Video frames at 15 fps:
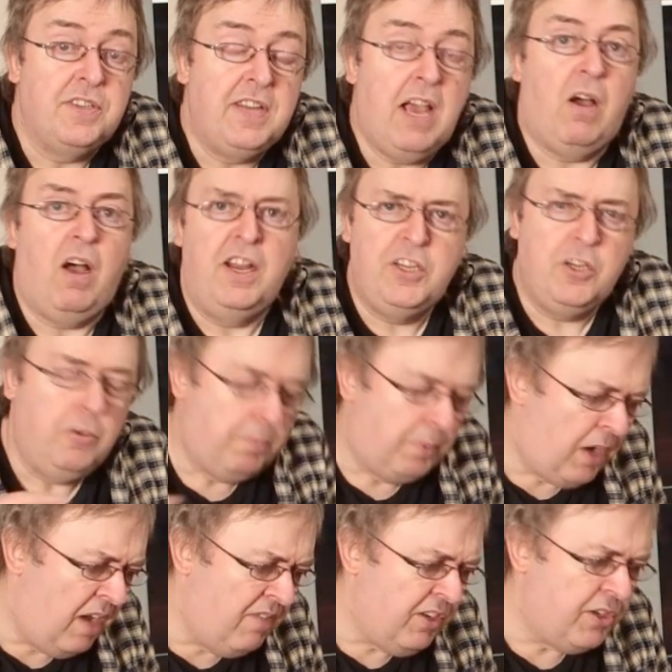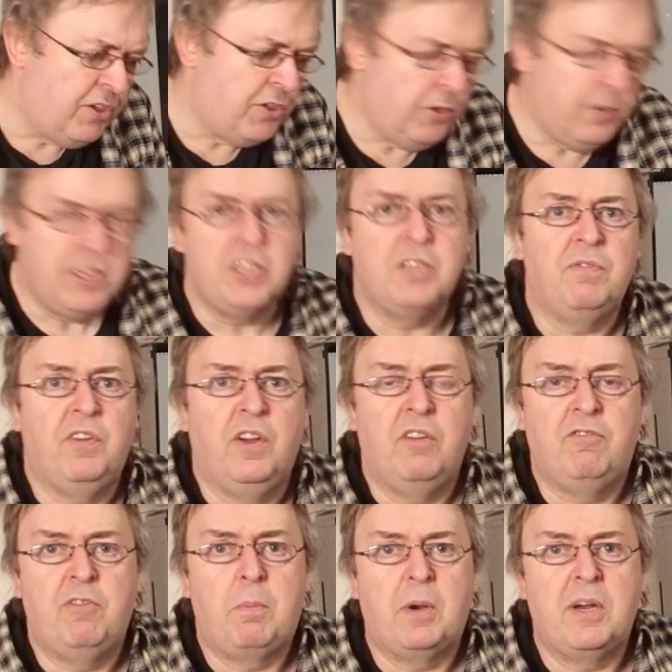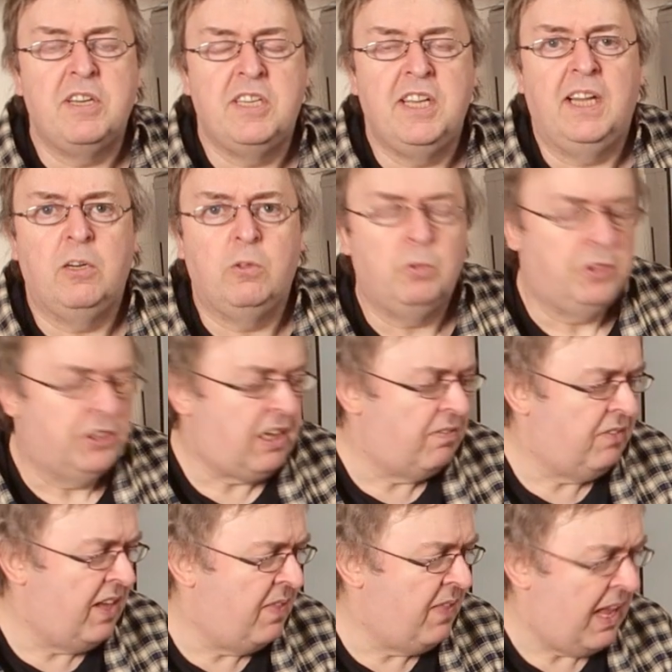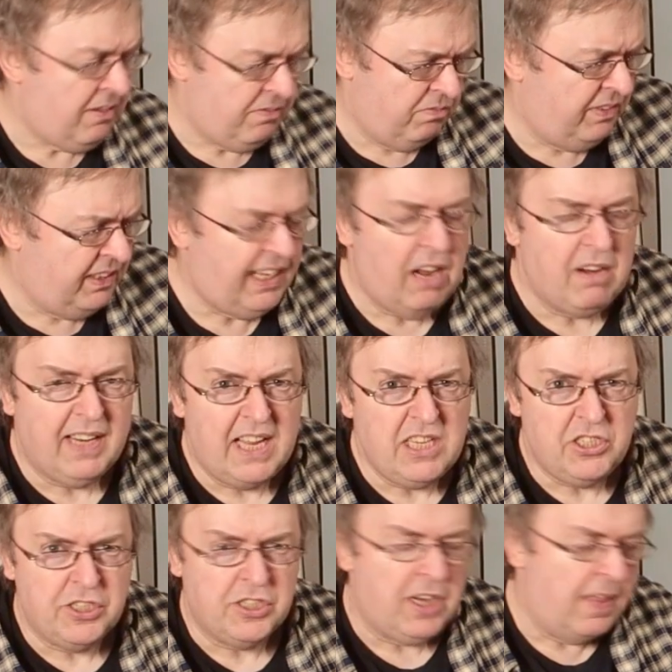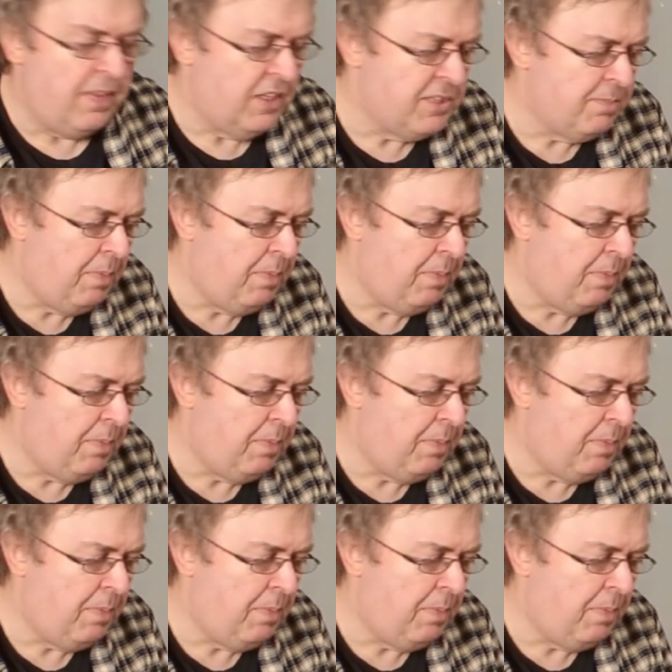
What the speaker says: Now, I do private tuition for printing and all stuff like that, you know, lenses like this.